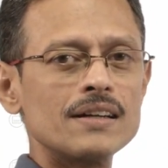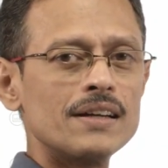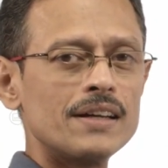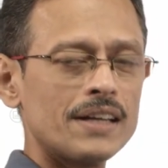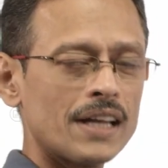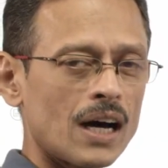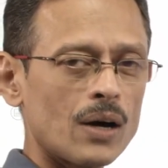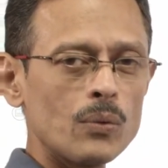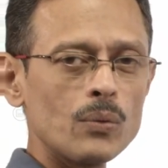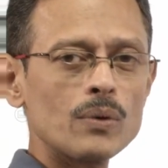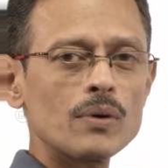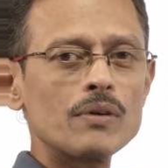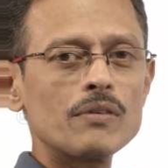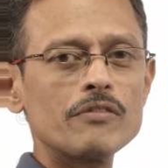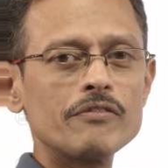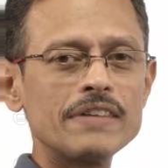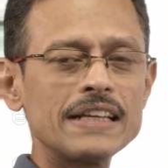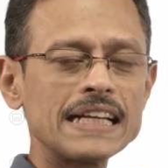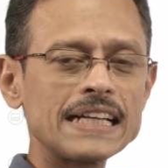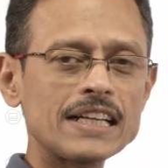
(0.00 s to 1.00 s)
Now,
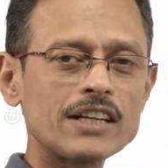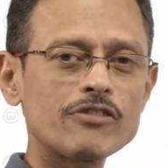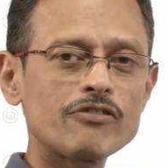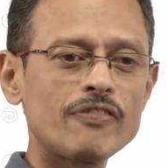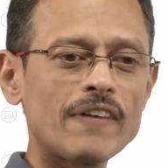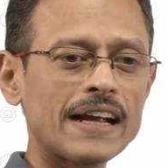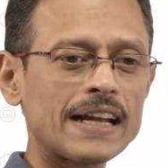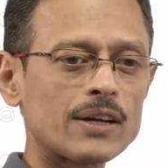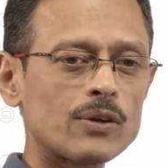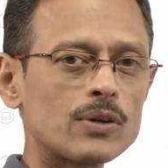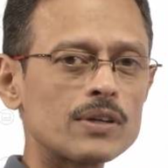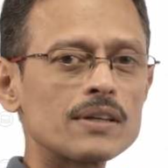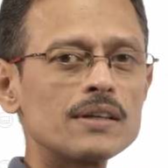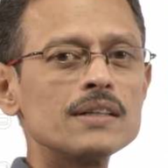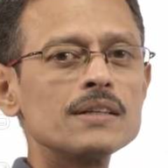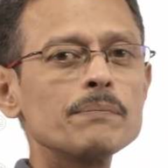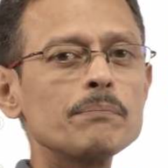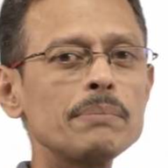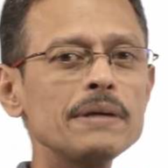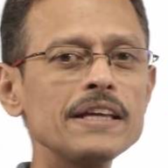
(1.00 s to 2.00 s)
we need to find out
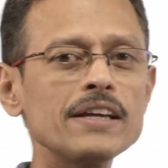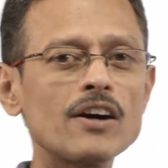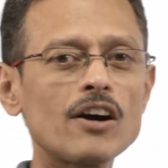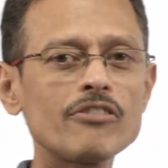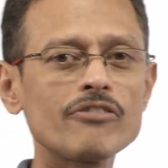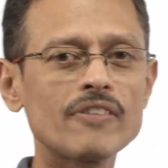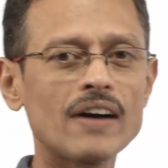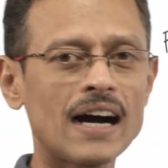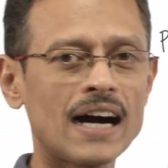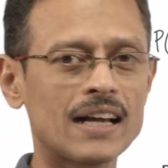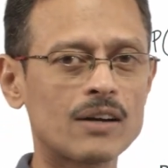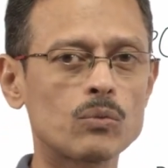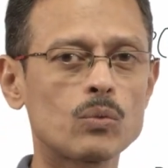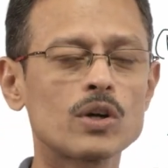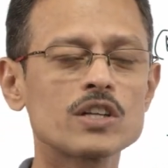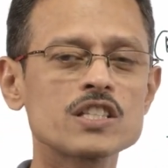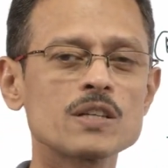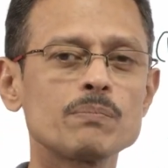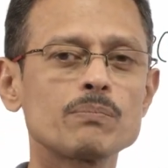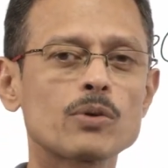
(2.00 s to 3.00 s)
P of R.
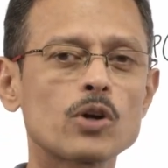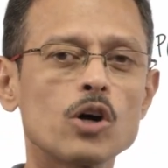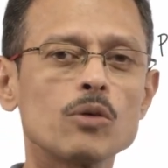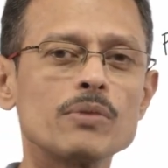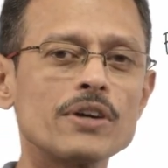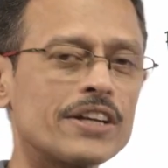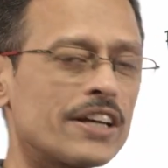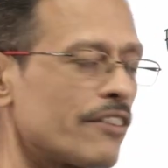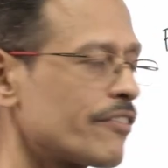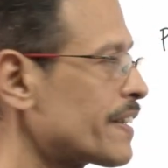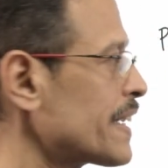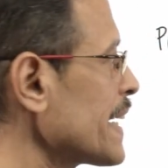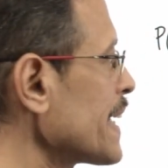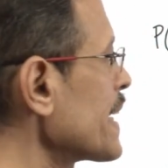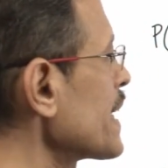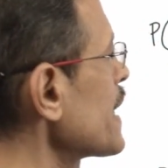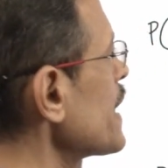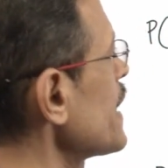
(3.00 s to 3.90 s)
What is the probability of getting a